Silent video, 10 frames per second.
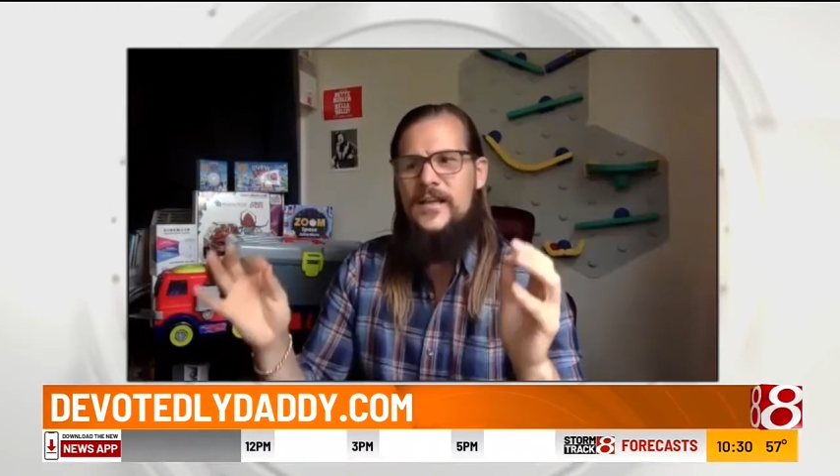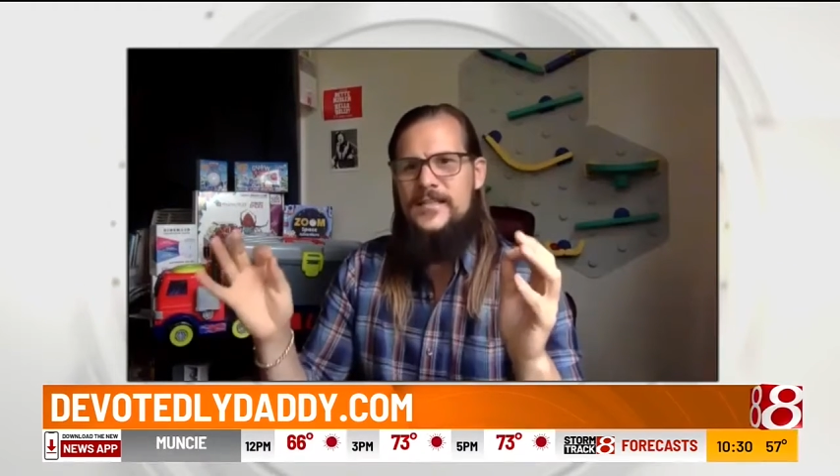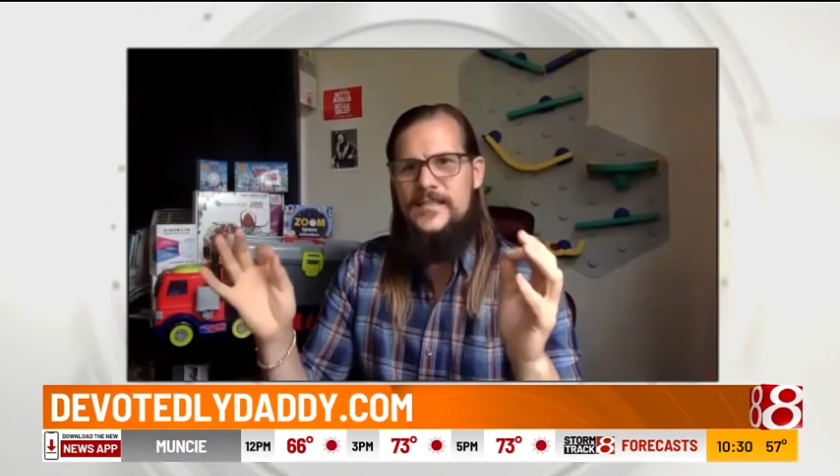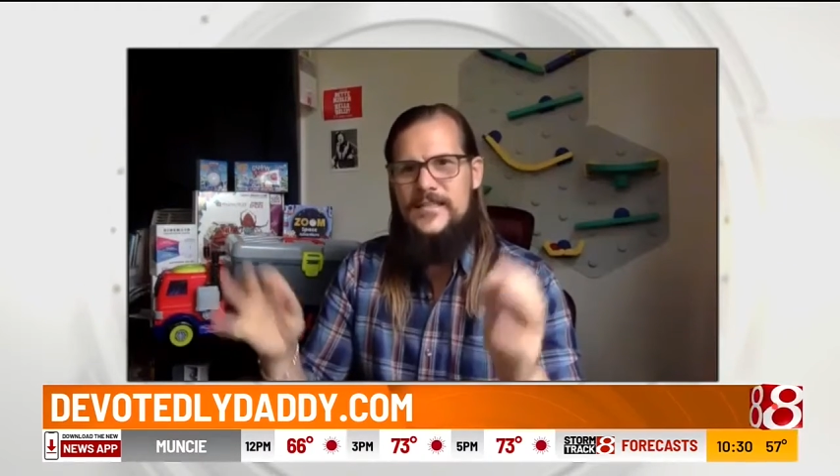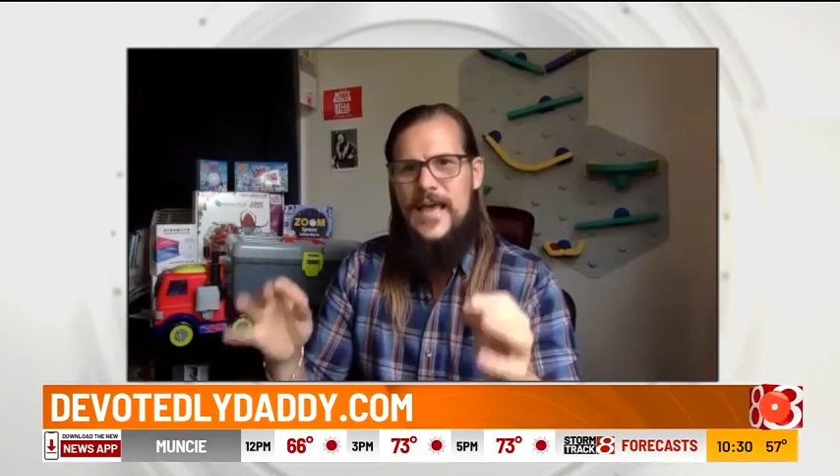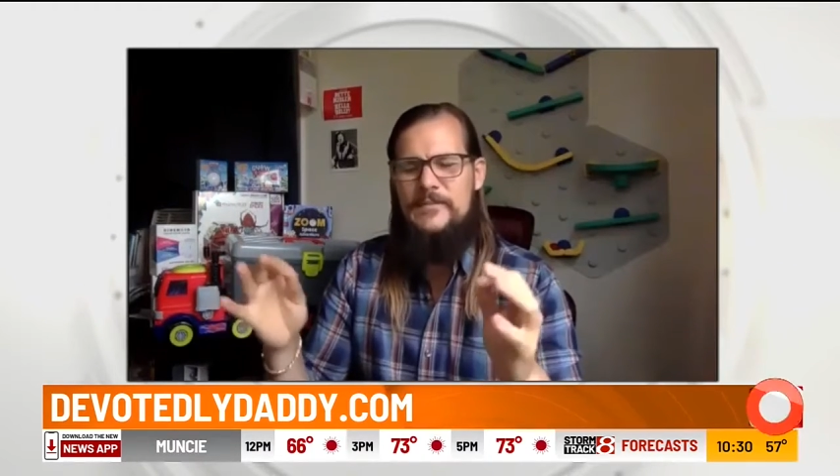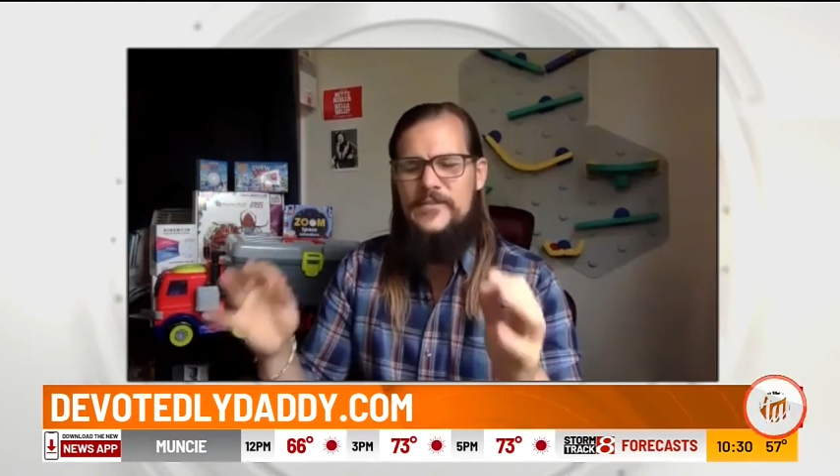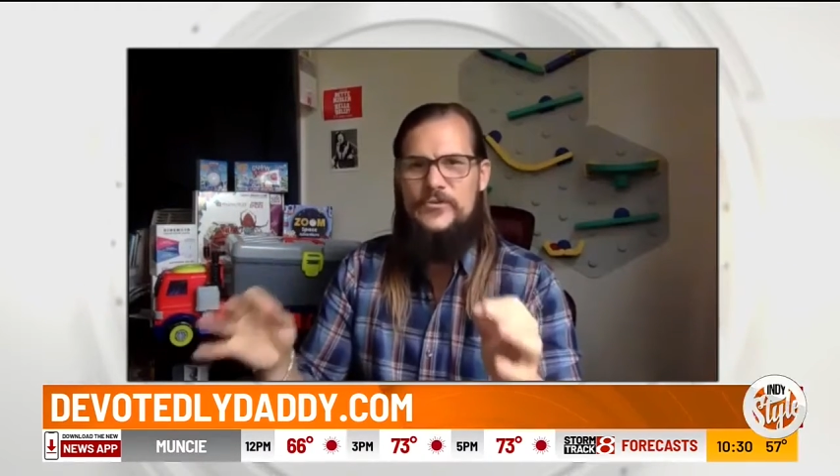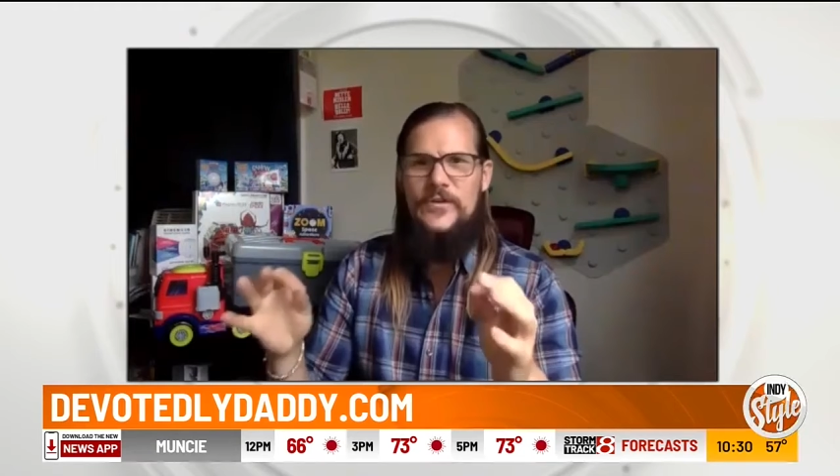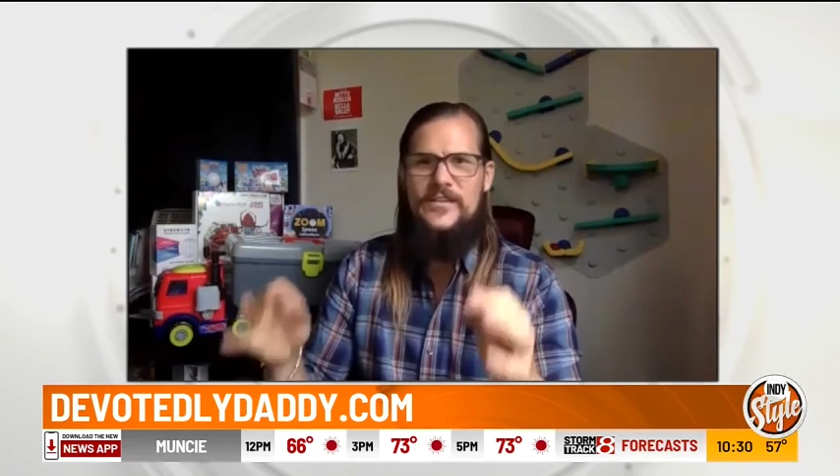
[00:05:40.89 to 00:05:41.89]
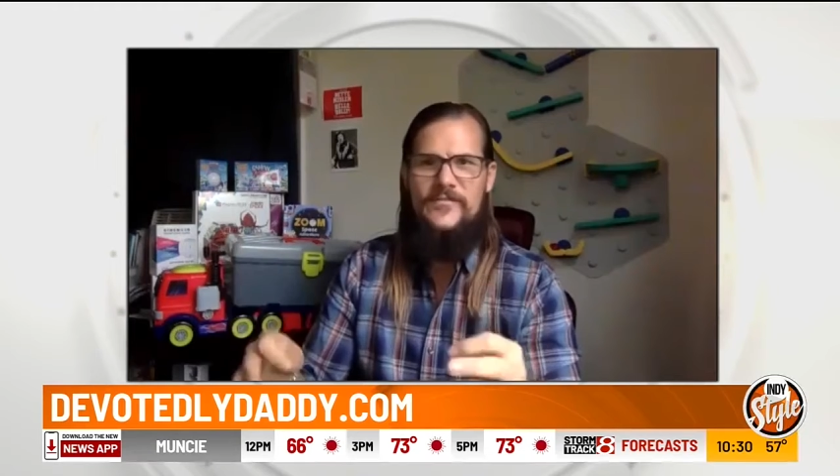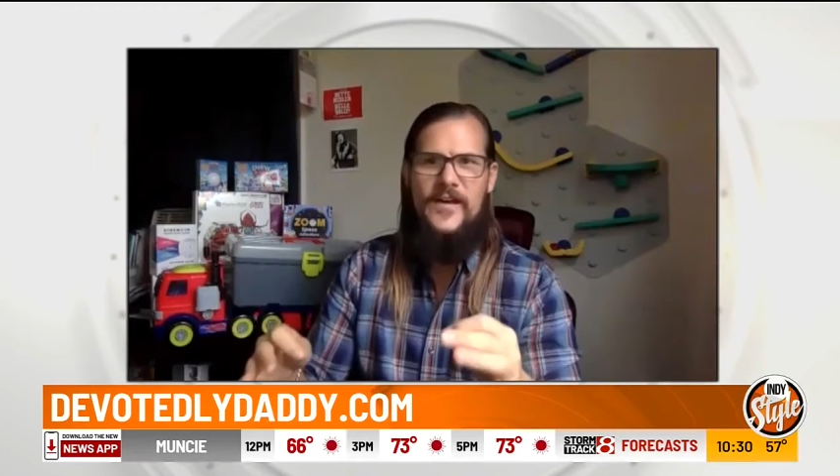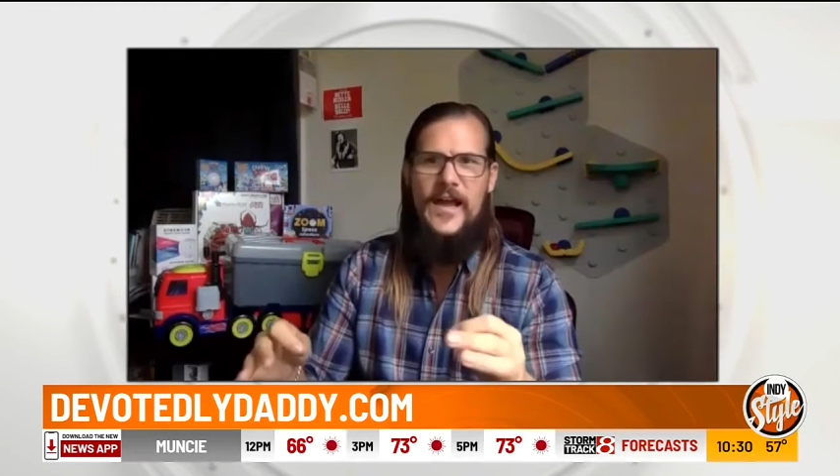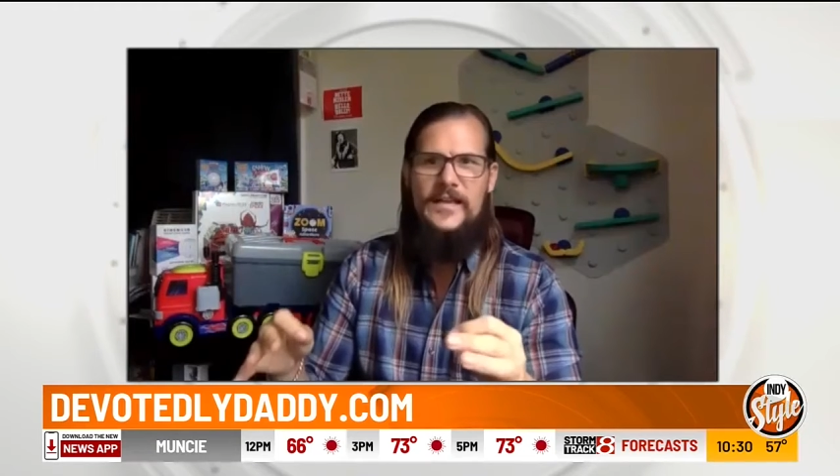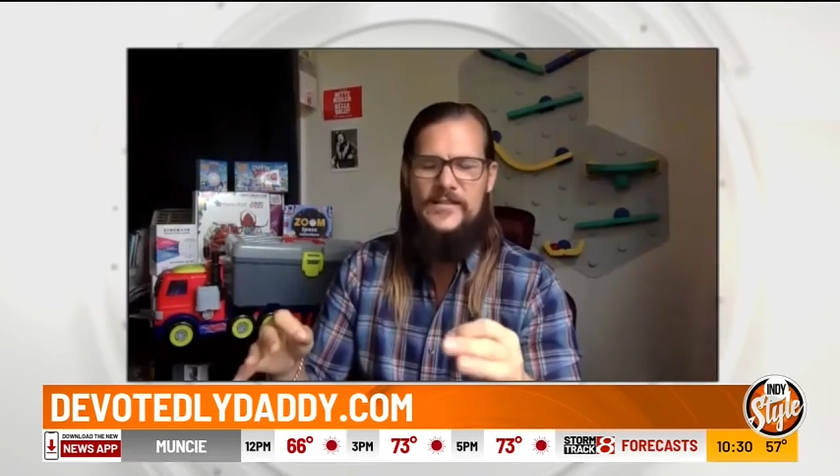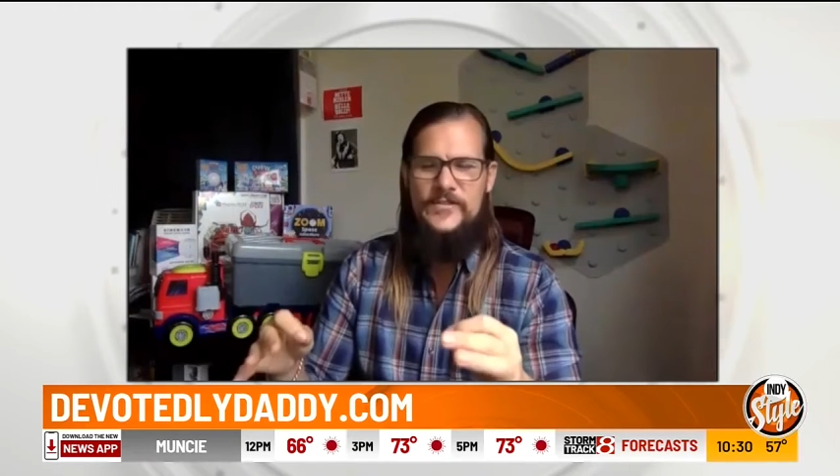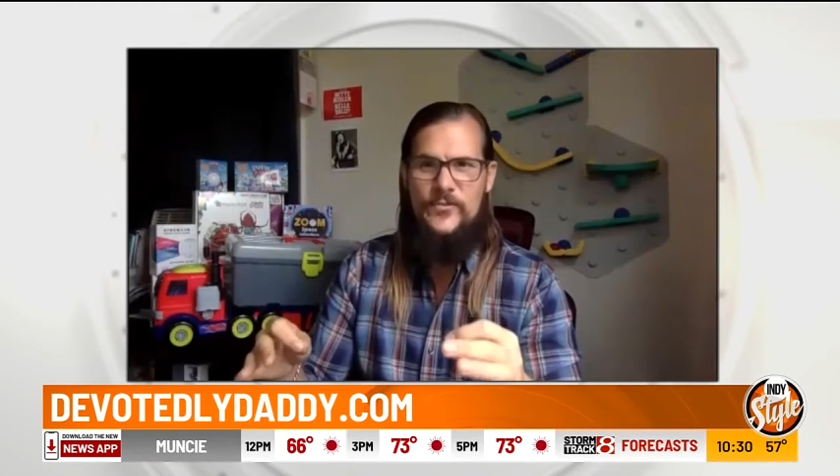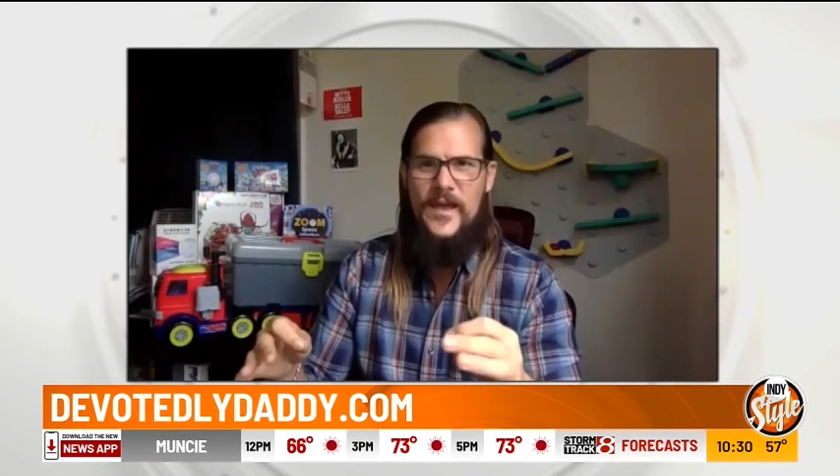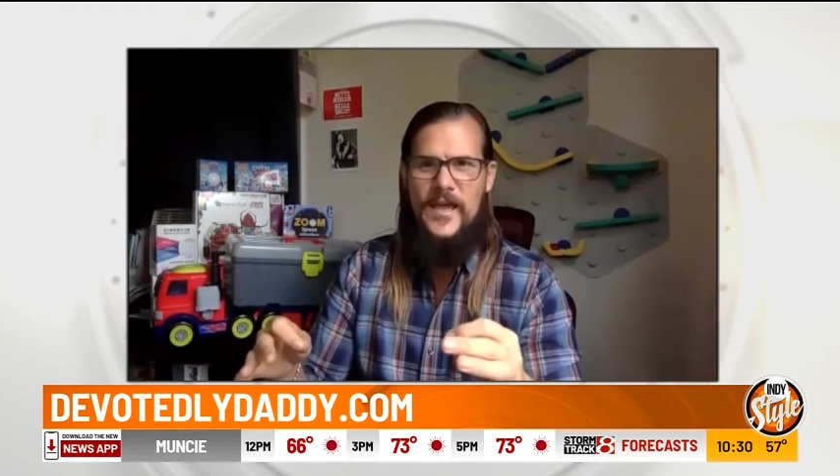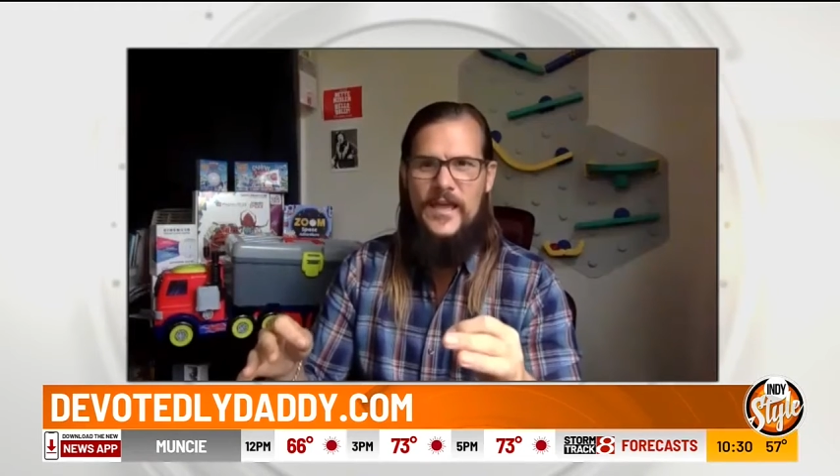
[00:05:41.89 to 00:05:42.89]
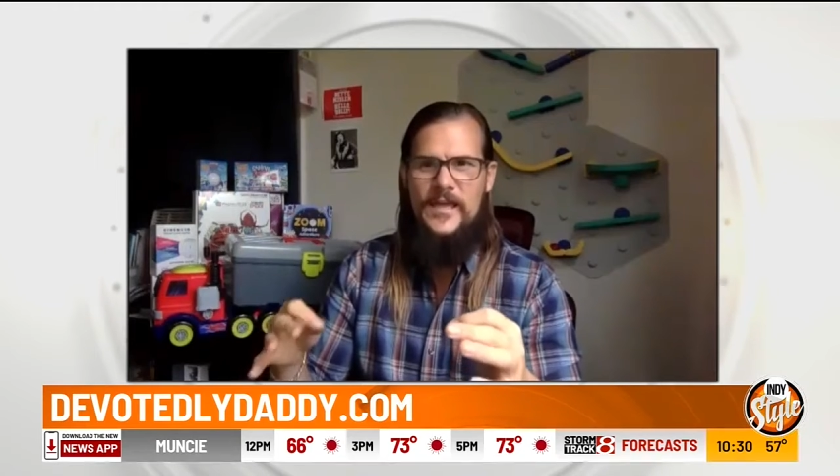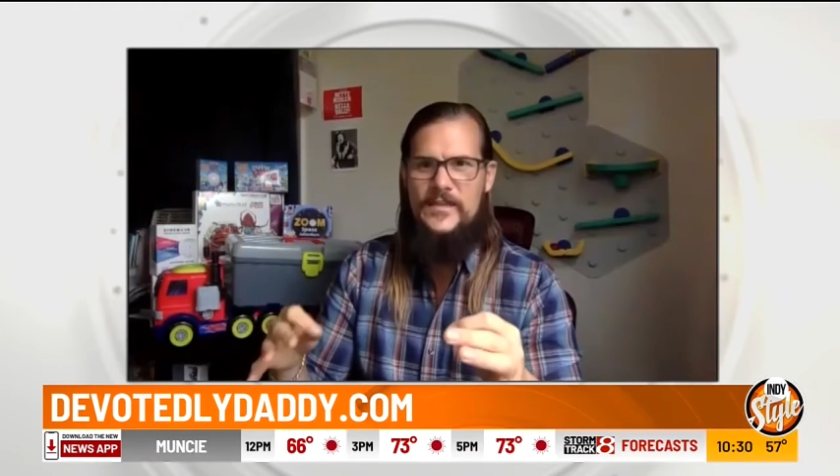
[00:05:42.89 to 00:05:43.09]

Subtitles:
STEM is going to find its way